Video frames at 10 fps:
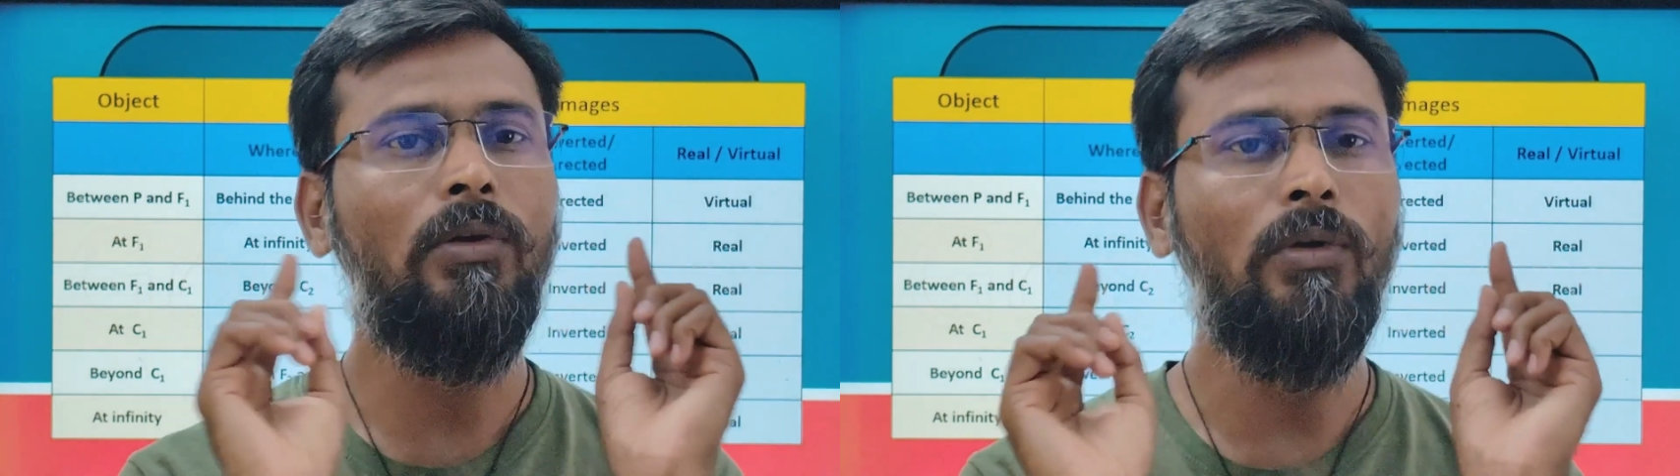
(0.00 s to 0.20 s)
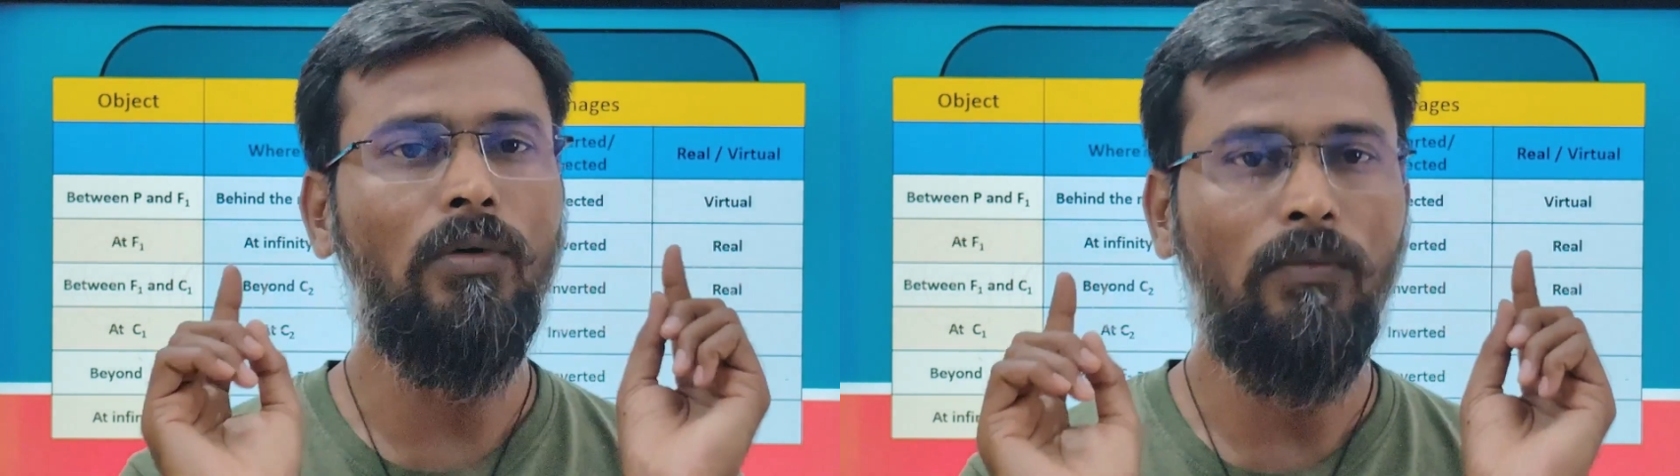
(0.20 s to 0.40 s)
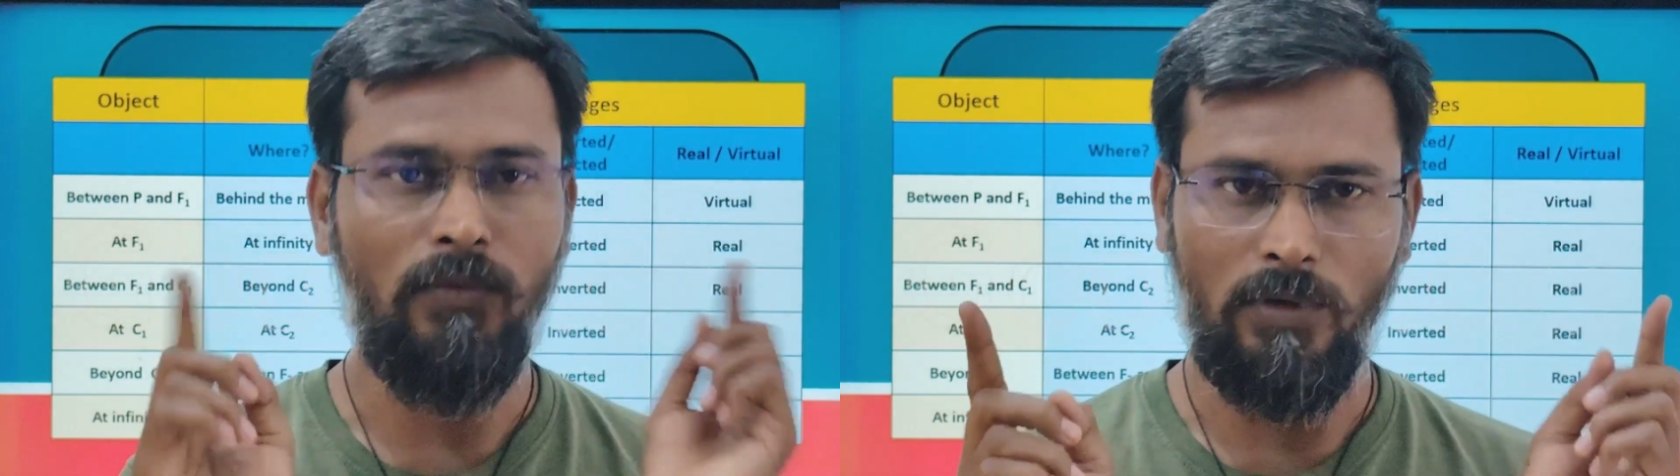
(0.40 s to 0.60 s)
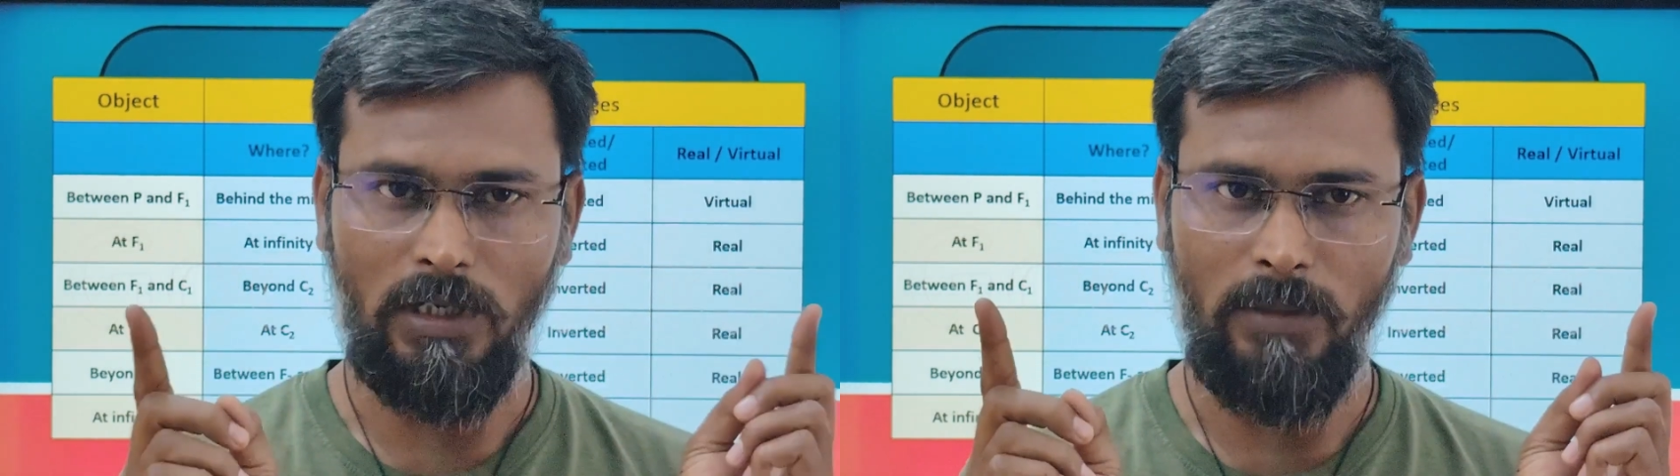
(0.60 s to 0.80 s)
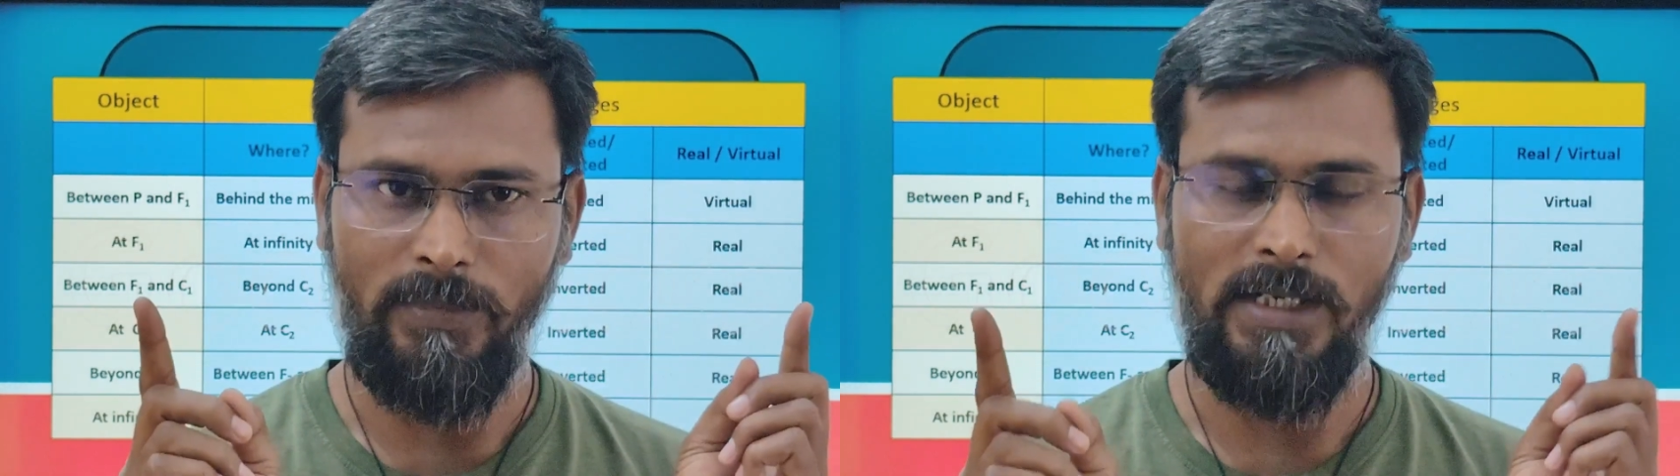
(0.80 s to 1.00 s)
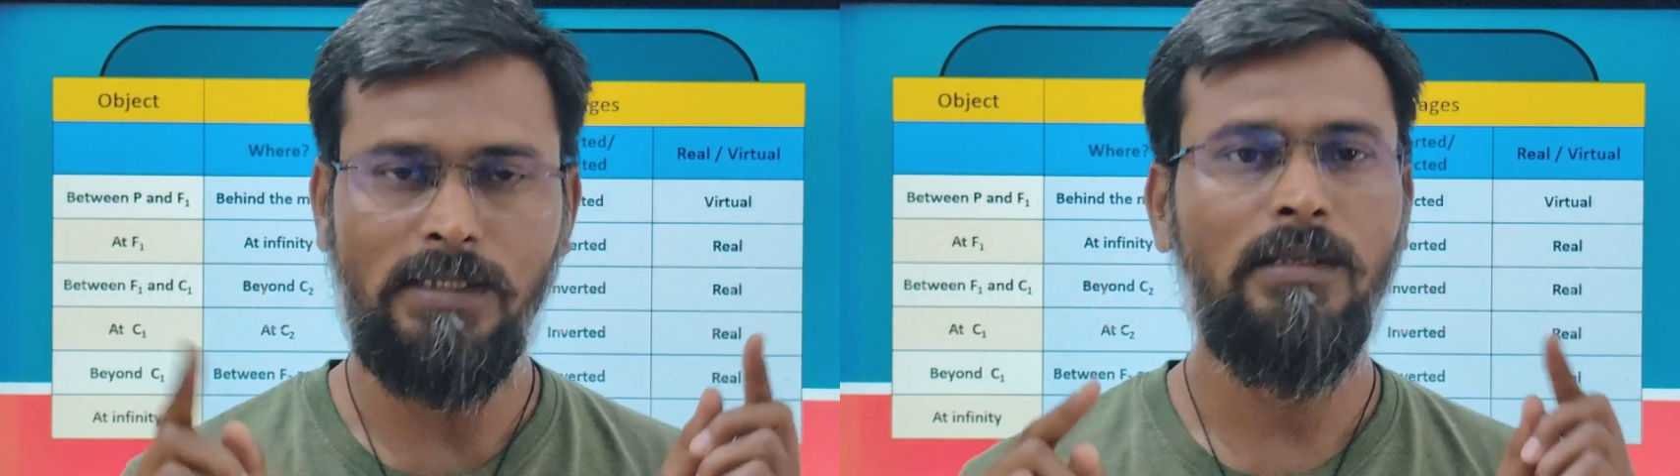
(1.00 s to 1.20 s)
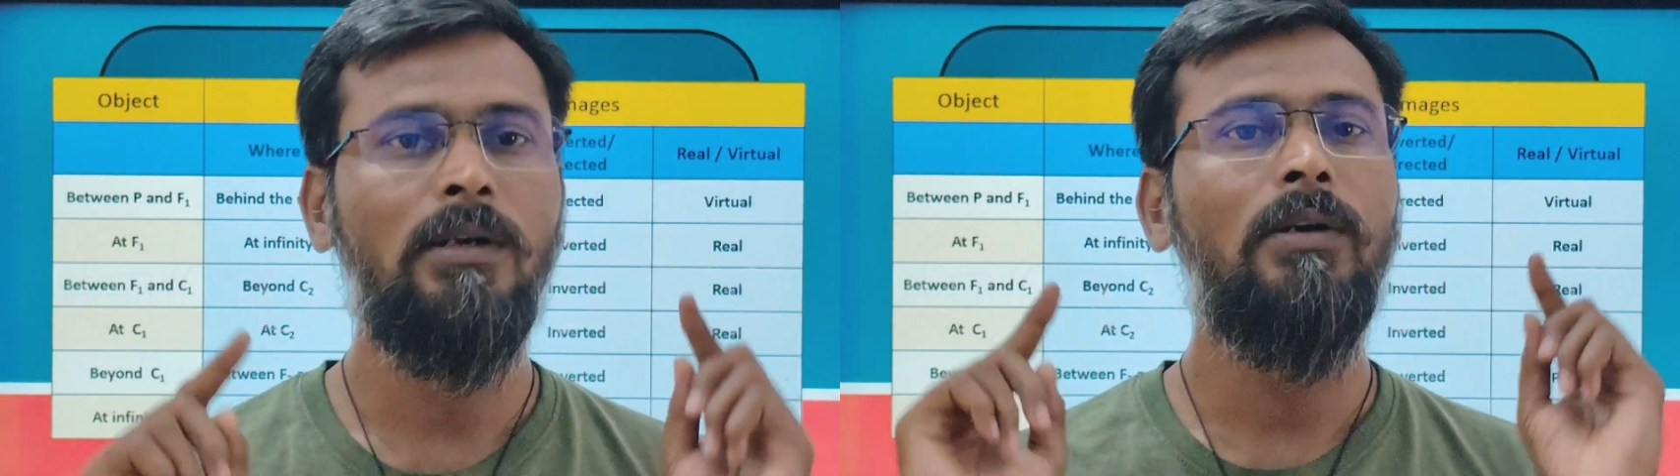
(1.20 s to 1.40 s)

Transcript: 2 focal points,